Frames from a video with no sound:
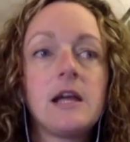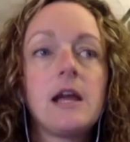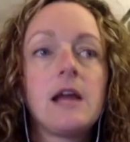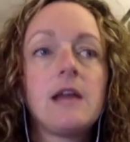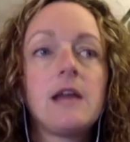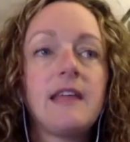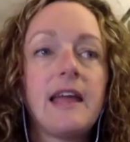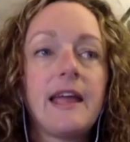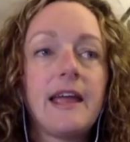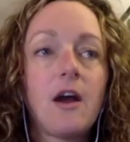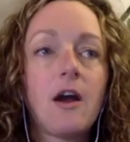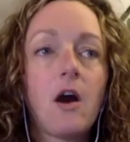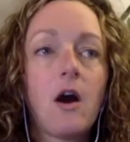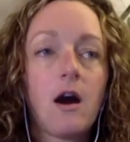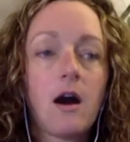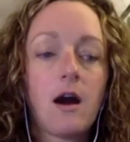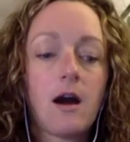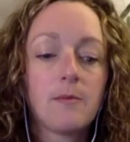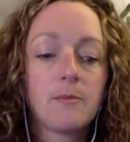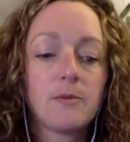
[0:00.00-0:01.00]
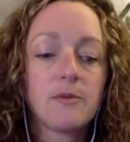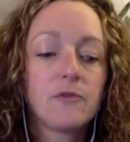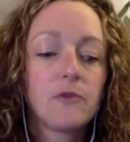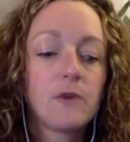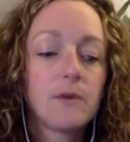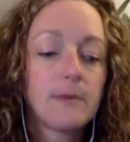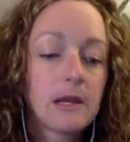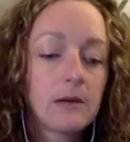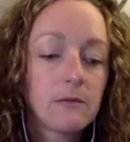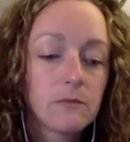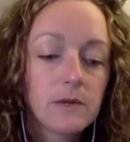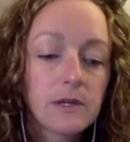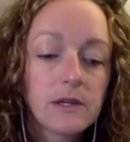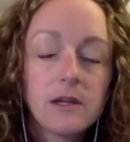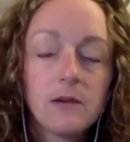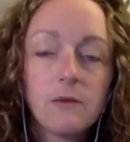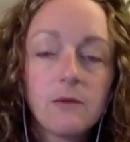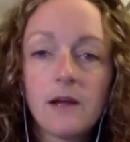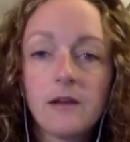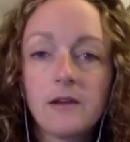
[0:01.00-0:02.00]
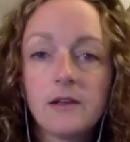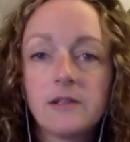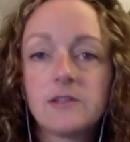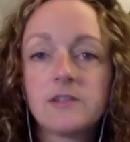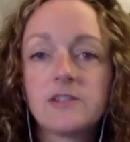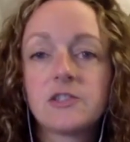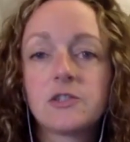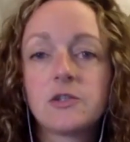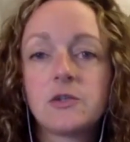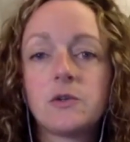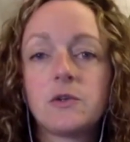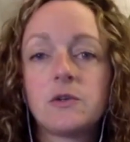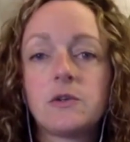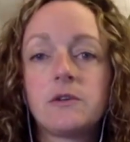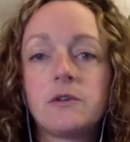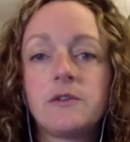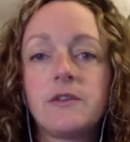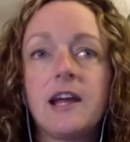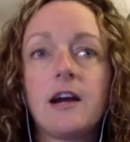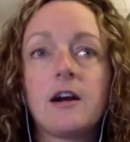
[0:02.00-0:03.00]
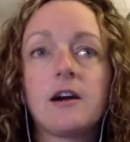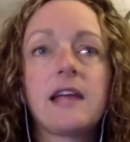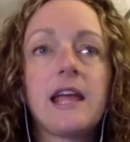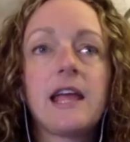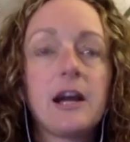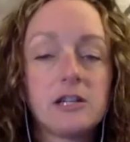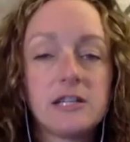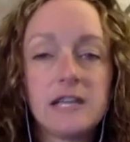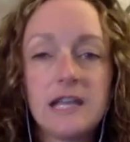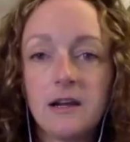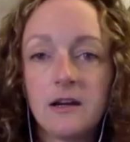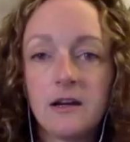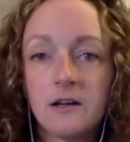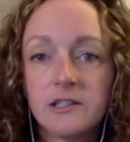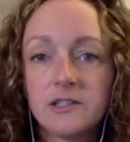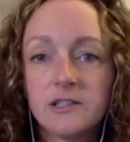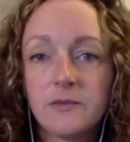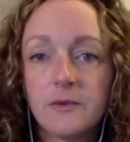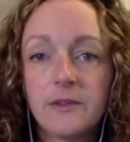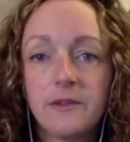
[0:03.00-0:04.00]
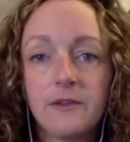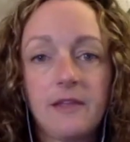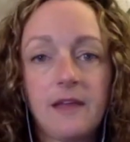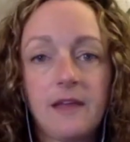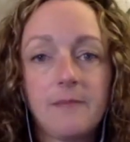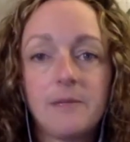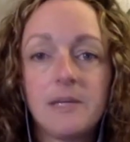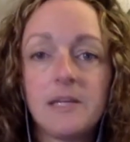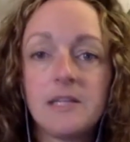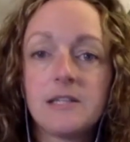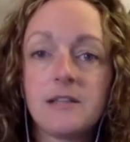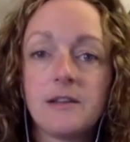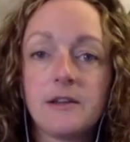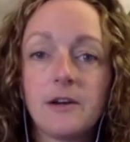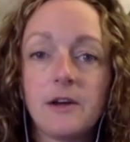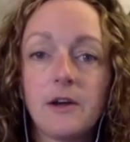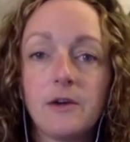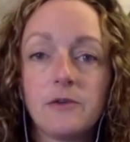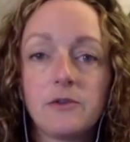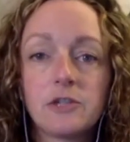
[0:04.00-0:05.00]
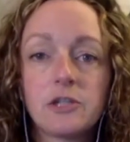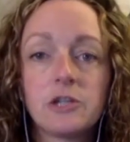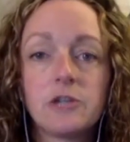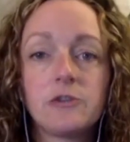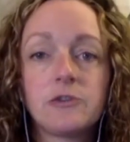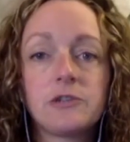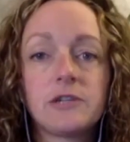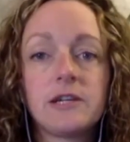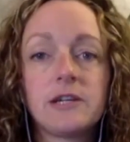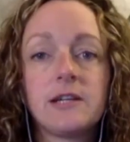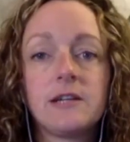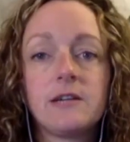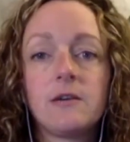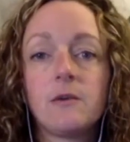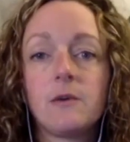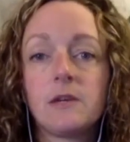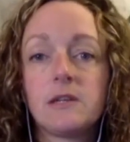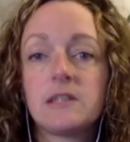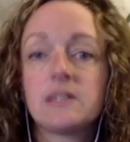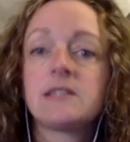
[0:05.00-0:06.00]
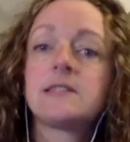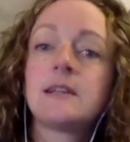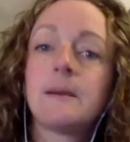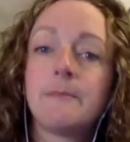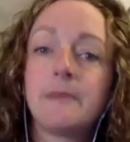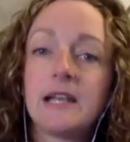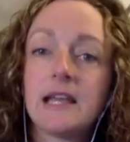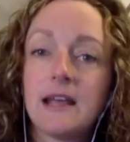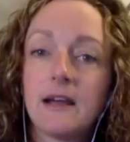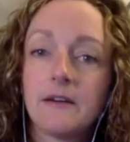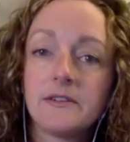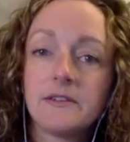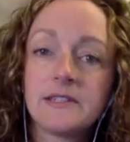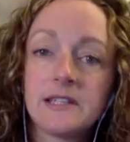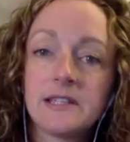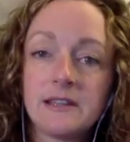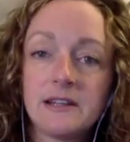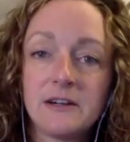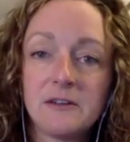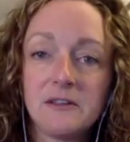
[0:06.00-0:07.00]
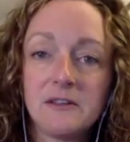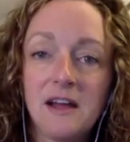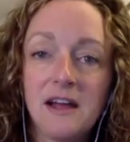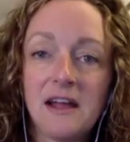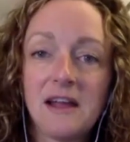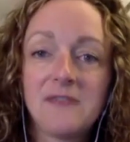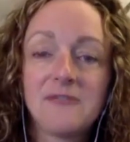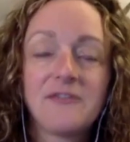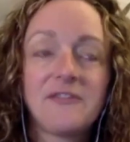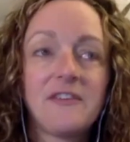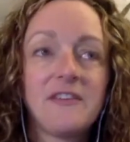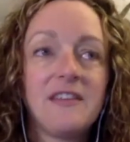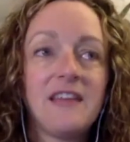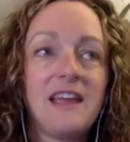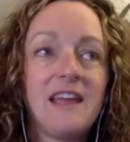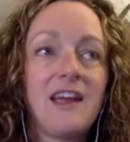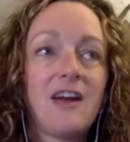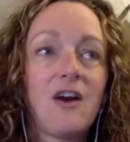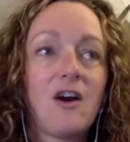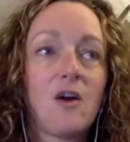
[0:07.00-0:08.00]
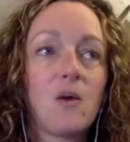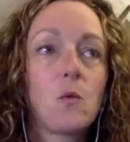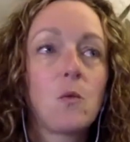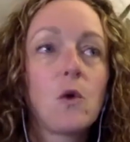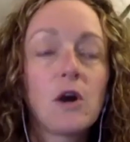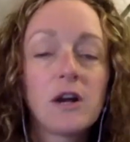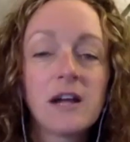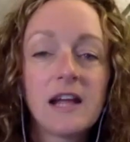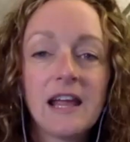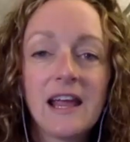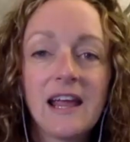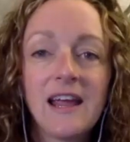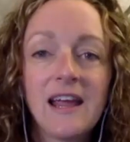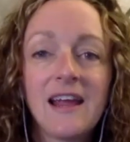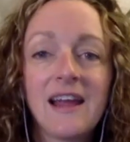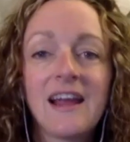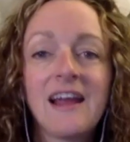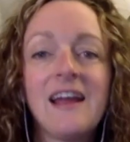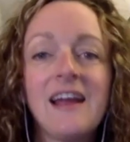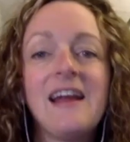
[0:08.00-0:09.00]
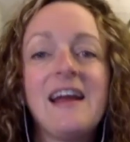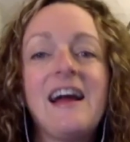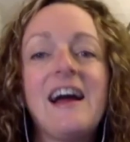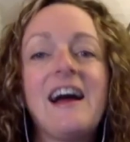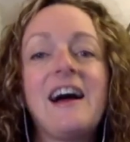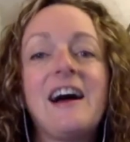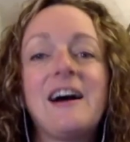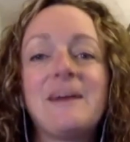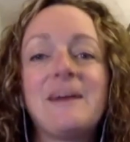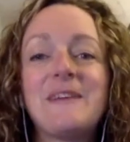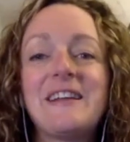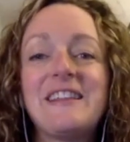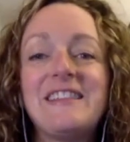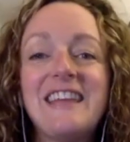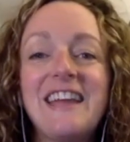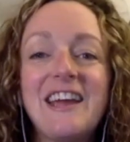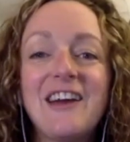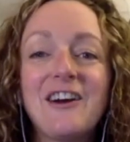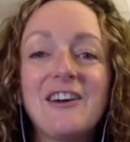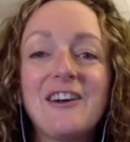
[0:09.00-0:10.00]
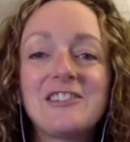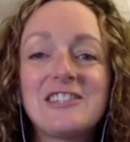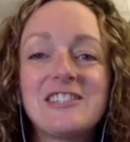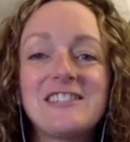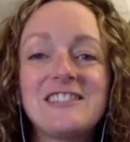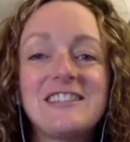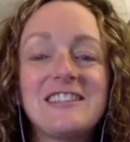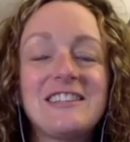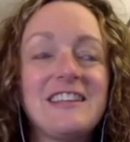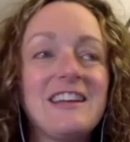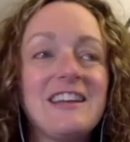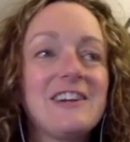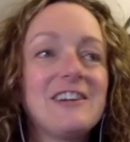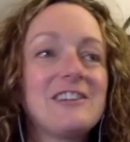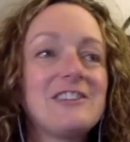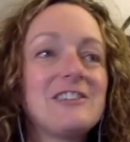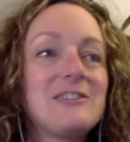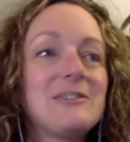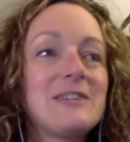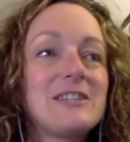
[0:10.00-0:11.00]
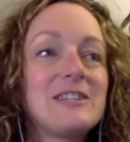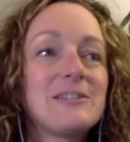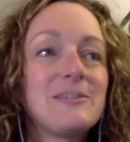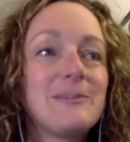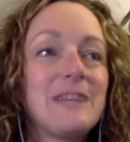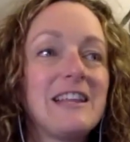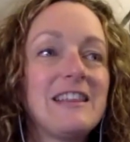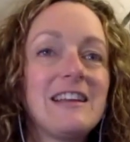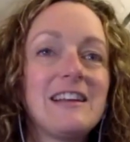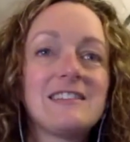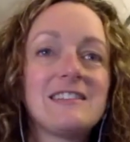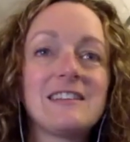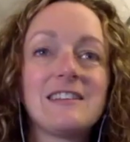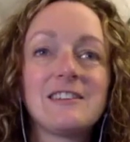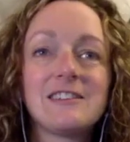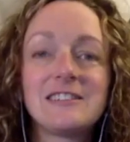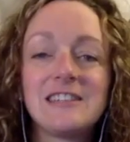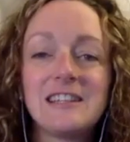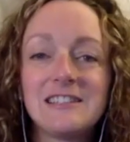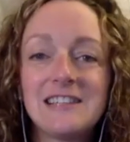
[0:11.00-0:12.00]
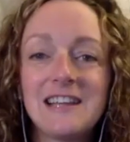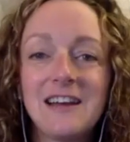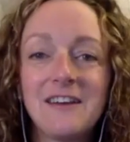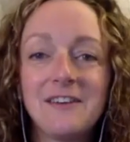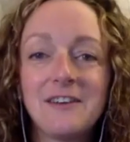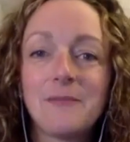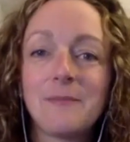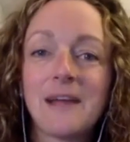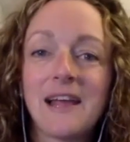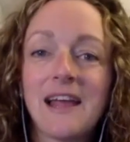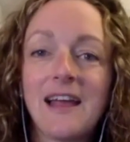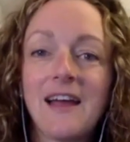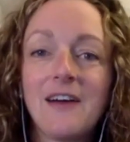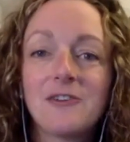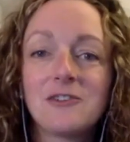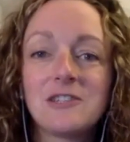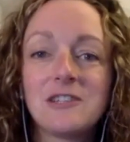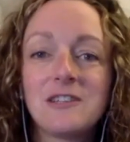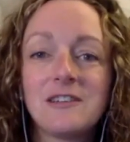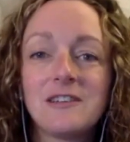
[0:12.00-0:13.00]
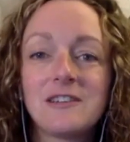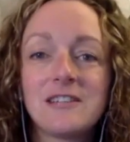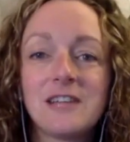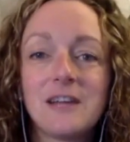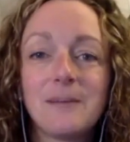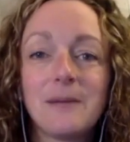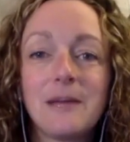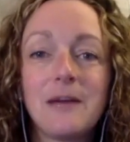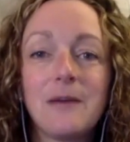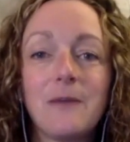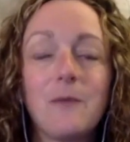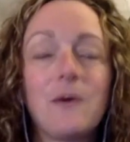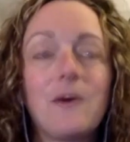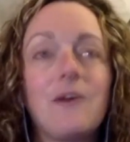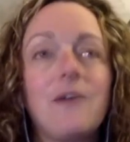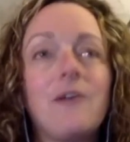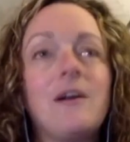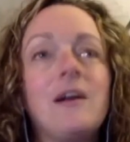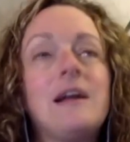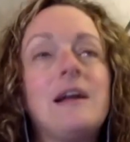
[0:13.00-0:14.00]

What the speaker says: they are performing really well in school. They are caretakers, whether that be to their own children or to somebody else in their life. They are working, and they are doing so many things, and they'll sit down on my couch and they'll tell me, well,